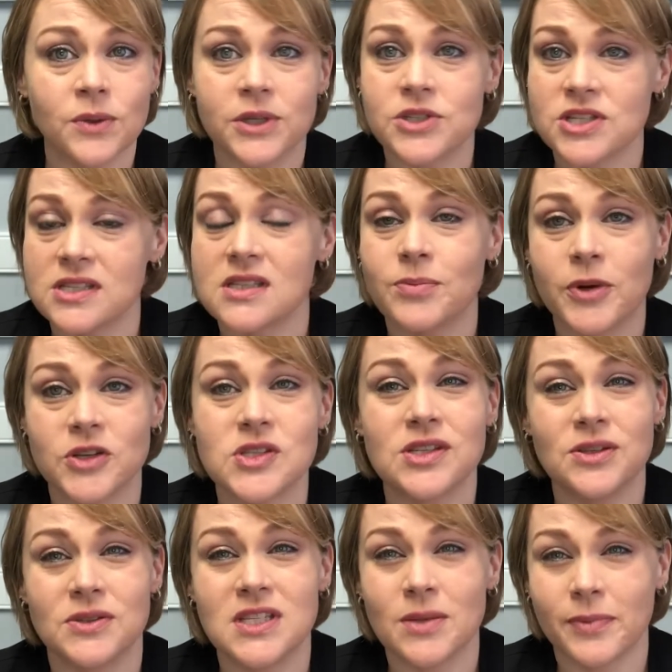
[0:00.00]
just a person who
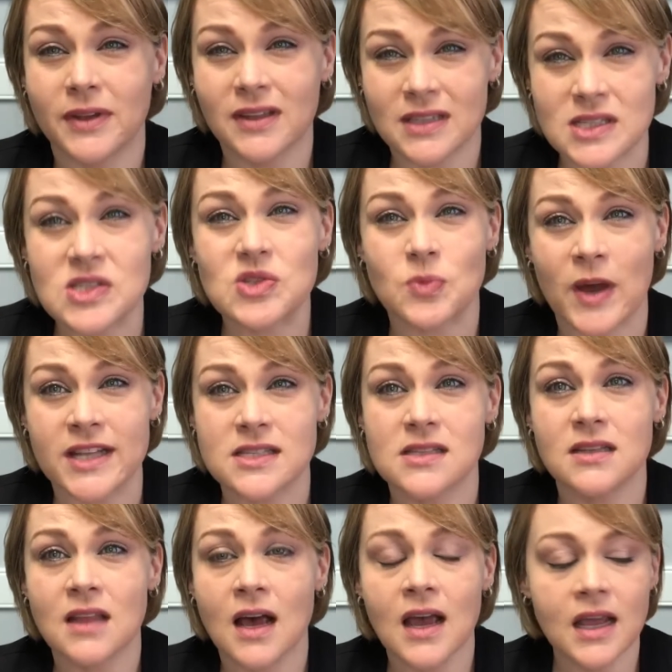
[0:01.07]
typically sweats a
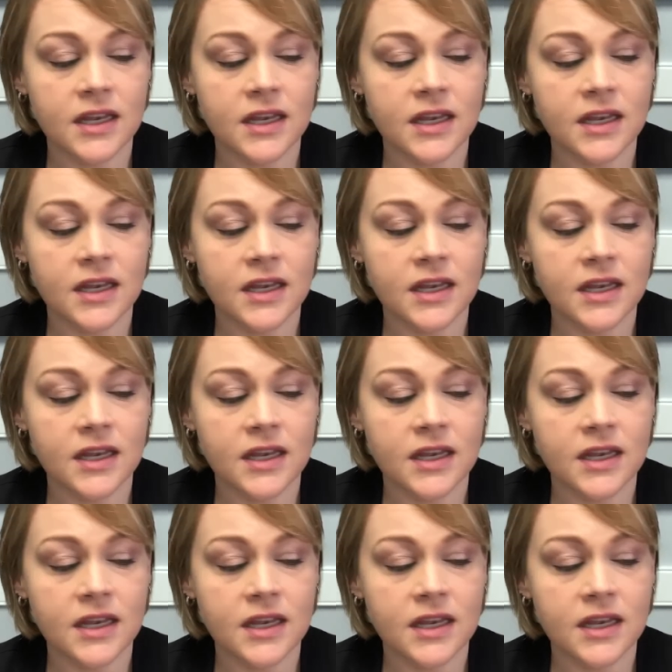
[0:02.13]
lot,